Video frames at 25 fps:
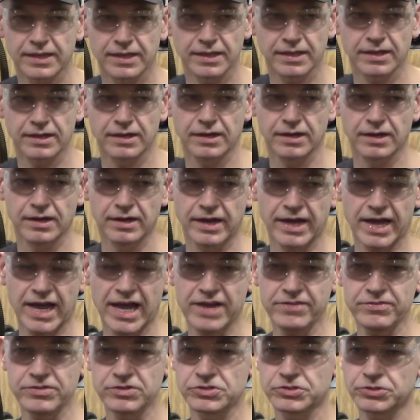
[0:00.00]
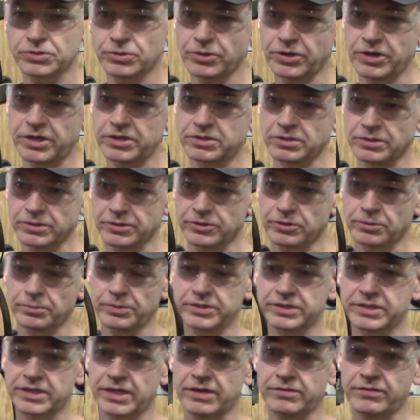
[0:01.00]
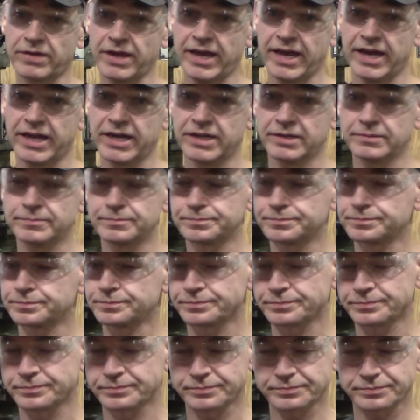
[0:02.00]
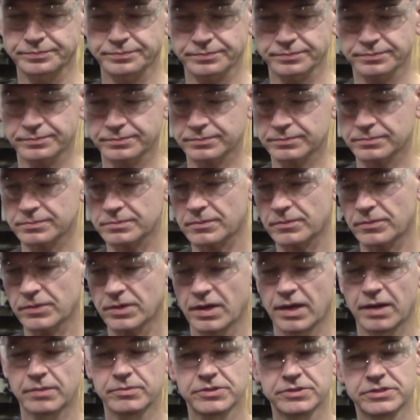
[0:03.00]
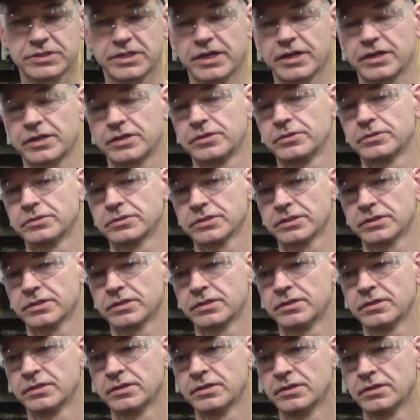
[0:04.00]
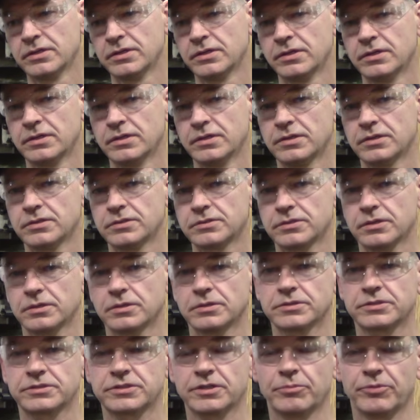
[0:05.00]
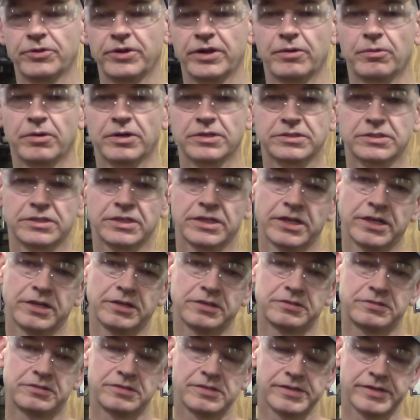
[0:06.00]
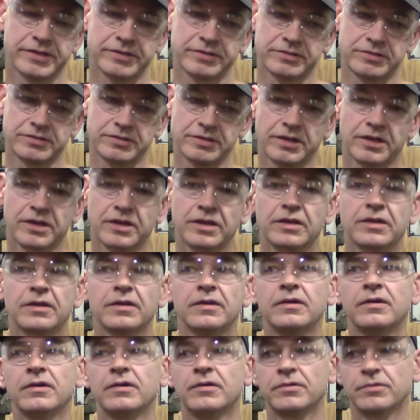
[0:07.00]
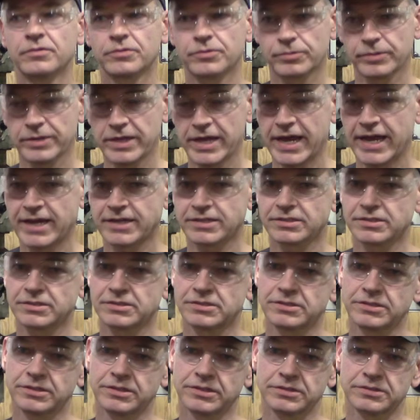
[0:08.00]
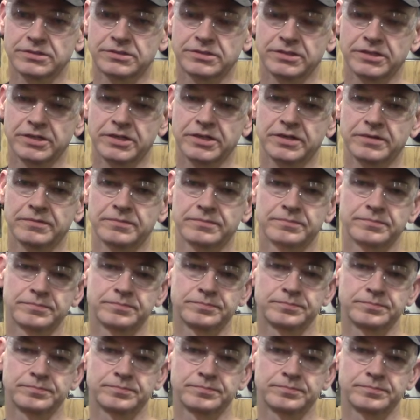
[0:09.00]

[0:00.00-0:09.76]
I've enjoyed the little bit that I've had it. I'm just not going to use it. So someone that wants to get into CNC, 3-axis CNC,